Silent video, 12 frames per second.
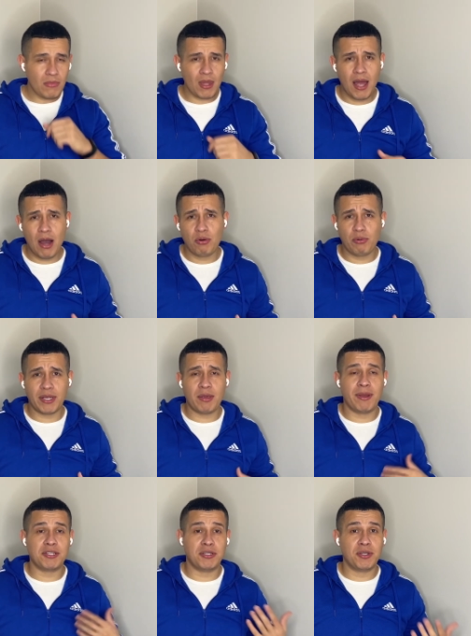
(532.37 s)
I would
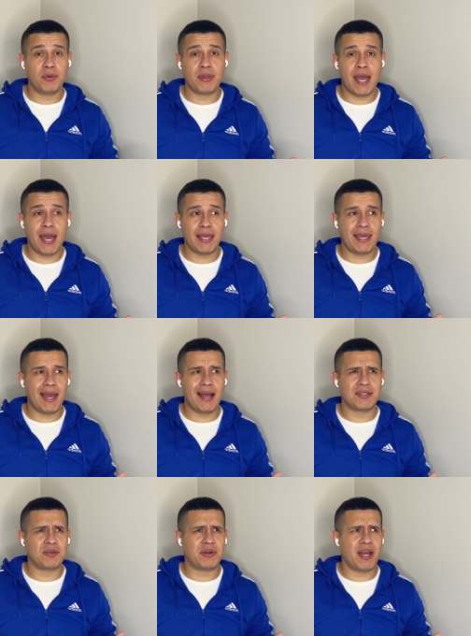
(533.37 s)
recommend you doing that. He
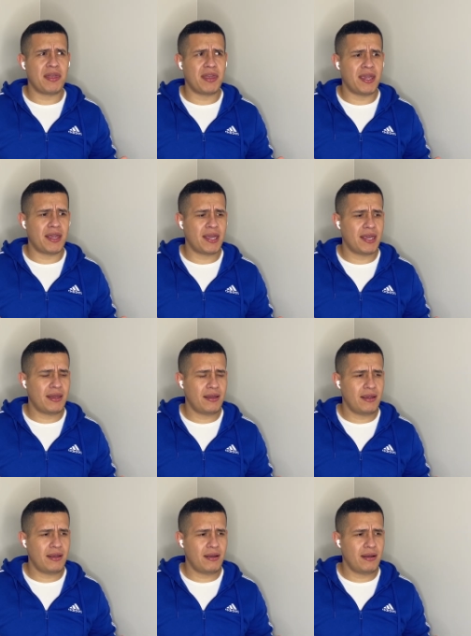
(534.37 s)
has over, I think,
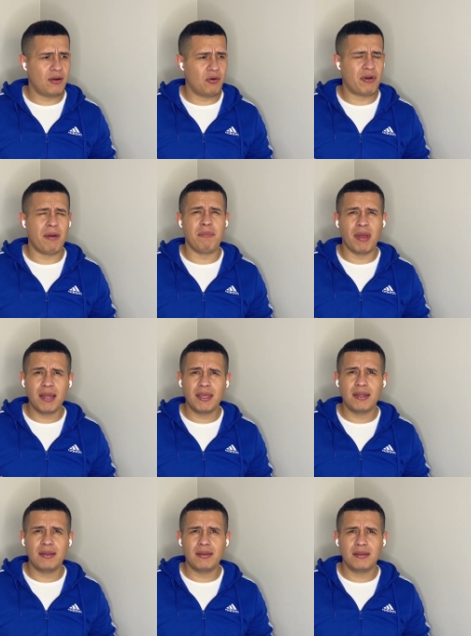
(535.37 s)
over a
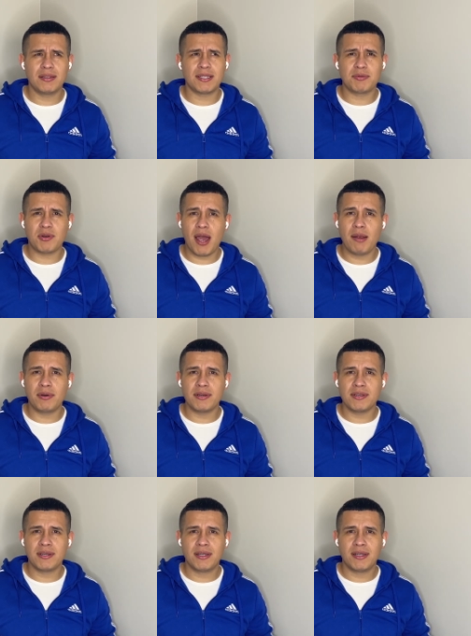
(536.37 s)
million
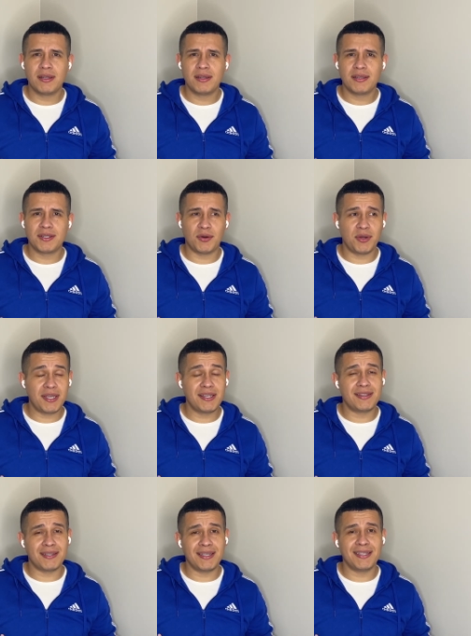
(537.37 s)
subscribers. So
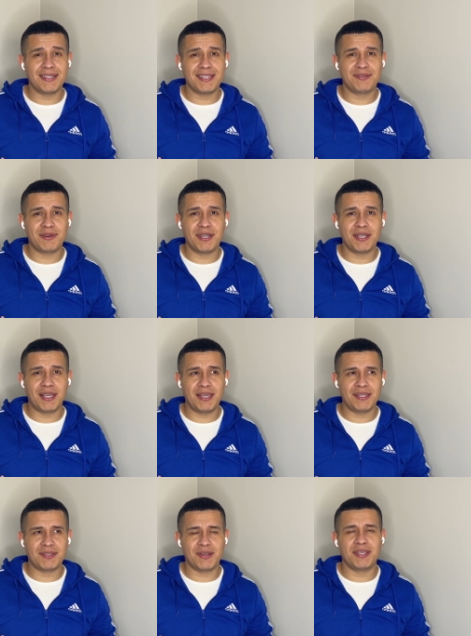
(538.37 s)
he's he's very
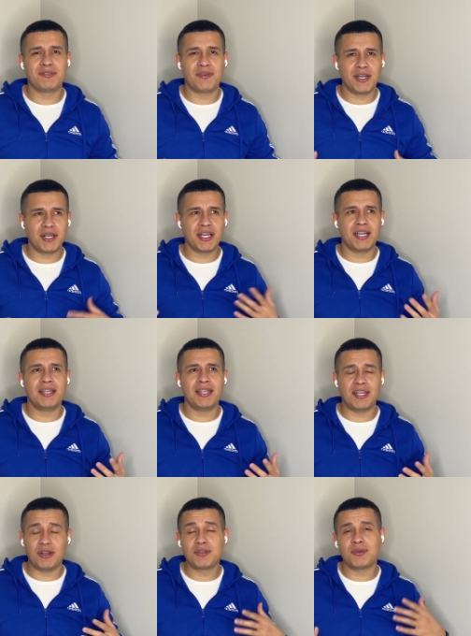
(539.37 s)
he's he's very good. He
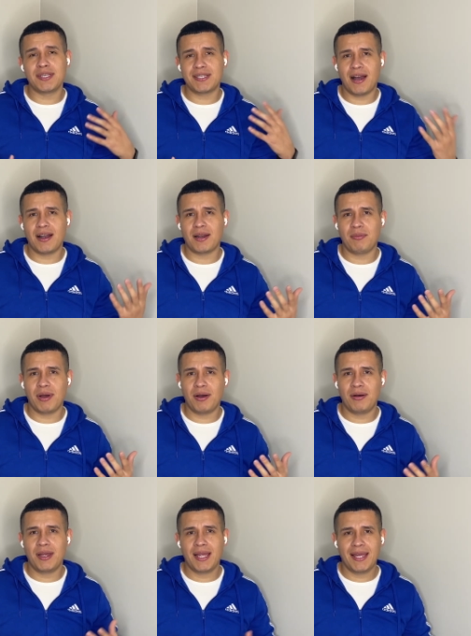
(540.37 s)
knows what he's talking
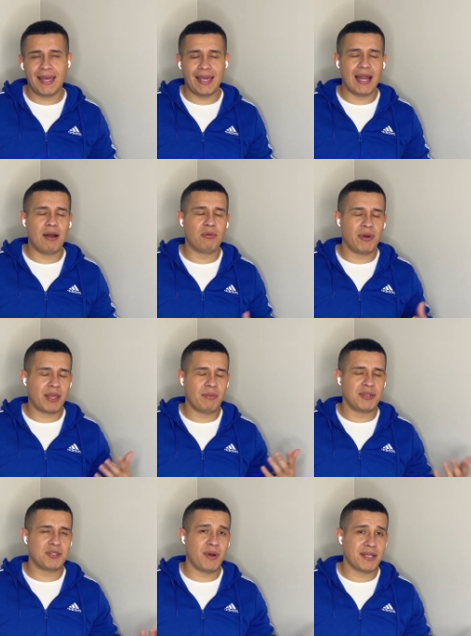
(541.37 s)
about, and I will
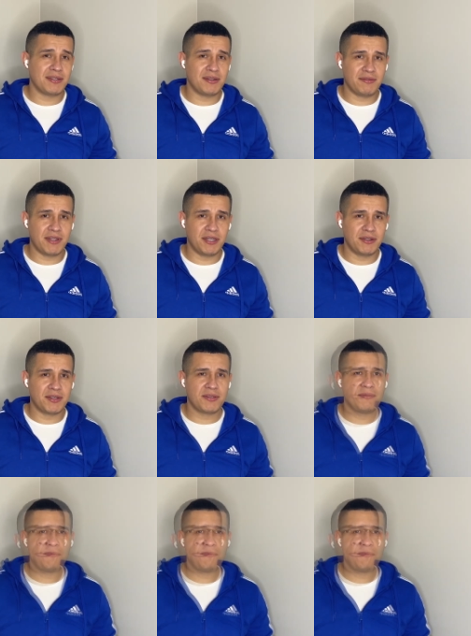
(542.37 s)
recommend you watching those videos.